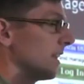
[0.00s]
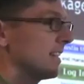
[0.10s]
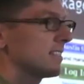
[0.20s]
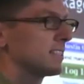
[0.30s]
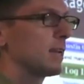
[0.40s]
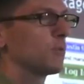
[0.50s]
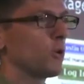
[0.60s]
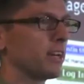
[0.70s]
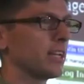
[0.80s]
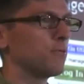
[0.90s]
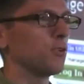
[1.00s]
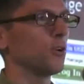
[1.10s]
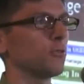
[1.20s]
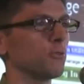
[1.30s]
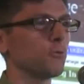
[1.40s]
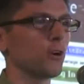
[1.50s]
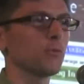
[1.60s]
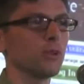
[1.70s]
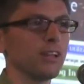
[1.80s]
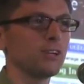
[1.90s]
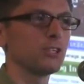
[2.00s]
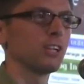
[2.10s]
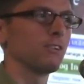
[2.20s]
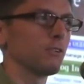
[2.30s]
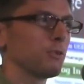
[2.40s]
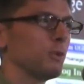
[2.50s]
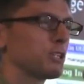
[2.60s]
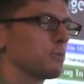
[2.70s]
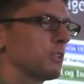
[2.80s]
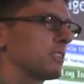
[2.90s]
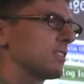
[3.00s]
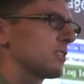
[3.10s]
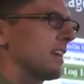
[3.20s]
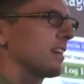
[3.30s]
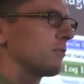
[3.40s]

The last example I want to give you of affordable energy and with the municipal, this is